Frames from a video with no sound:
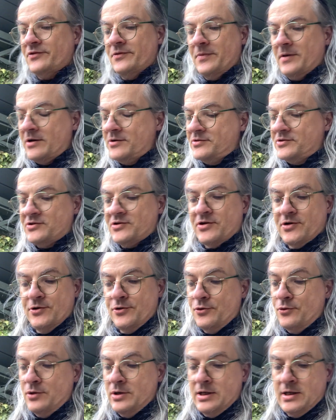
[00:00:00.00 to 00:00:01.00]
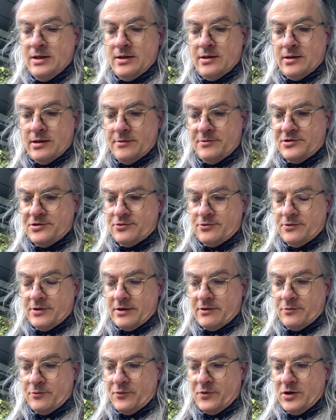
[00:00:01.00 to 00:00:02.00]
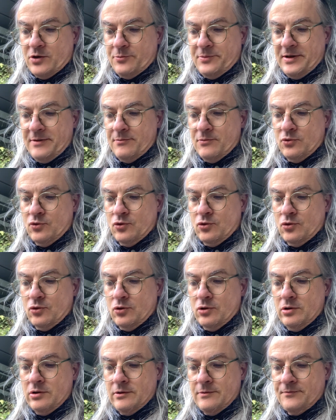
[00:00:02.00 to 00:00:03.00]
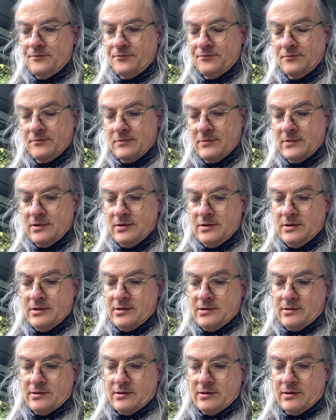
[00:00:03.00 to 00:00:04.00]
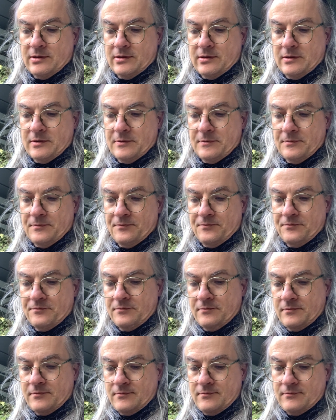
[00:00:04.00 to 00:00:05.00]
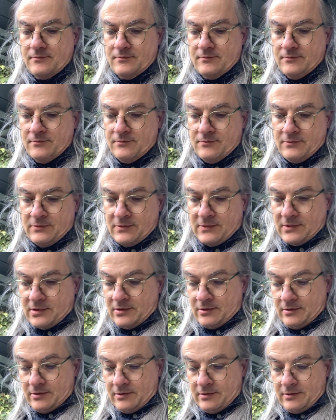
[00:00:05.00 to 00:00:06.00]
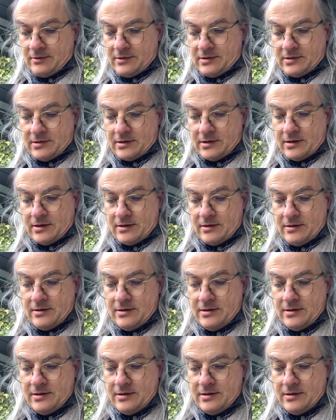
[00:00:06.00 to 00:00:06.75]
from those two, I'm sure there'll, there'll be more. Um, but, uh,